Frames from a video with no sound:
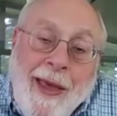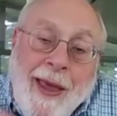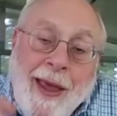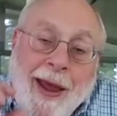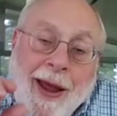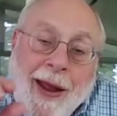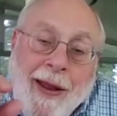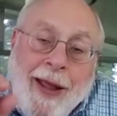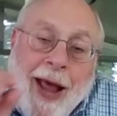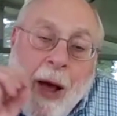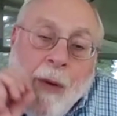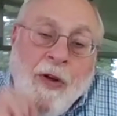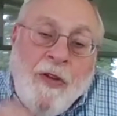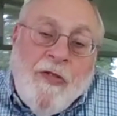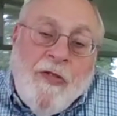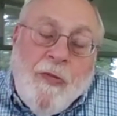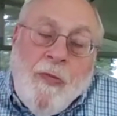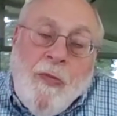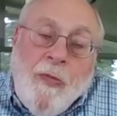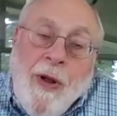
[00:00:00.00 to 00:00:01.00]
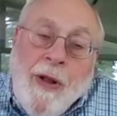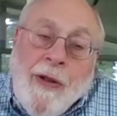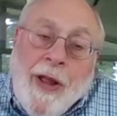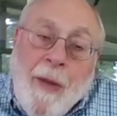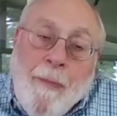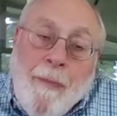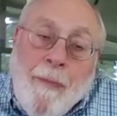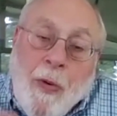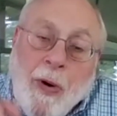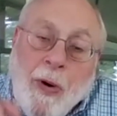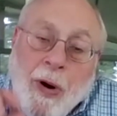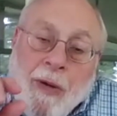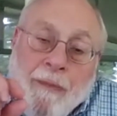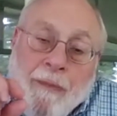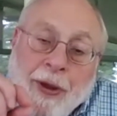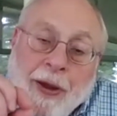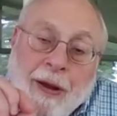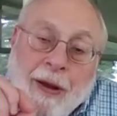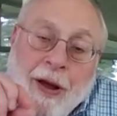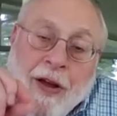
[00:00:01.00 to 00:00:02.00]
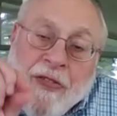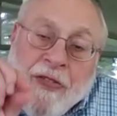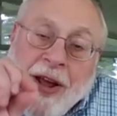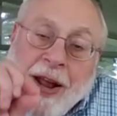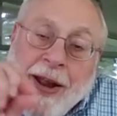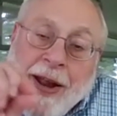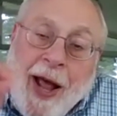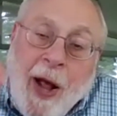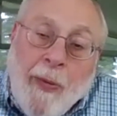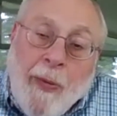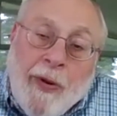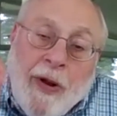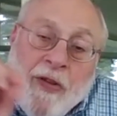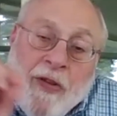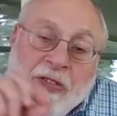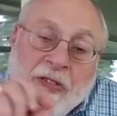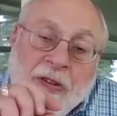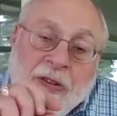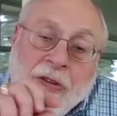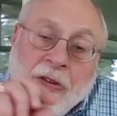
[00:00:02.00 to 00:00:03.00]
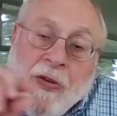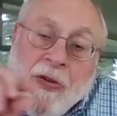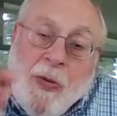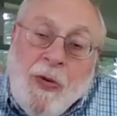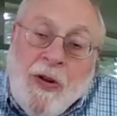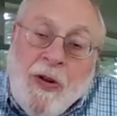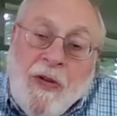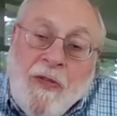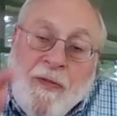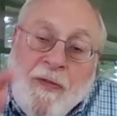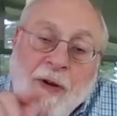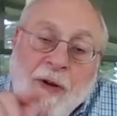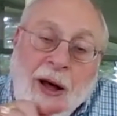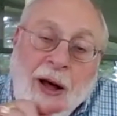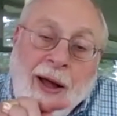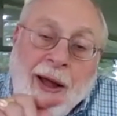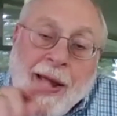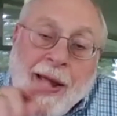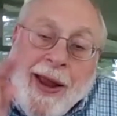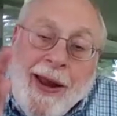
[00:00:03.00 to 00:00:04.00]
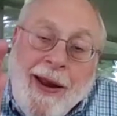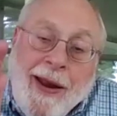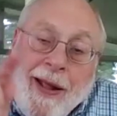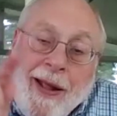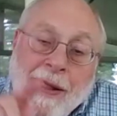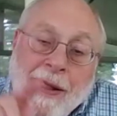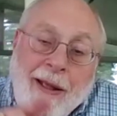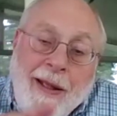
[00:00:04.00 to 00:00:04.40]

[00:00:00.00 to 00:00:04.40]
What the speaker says: And that was really important because that helped us to define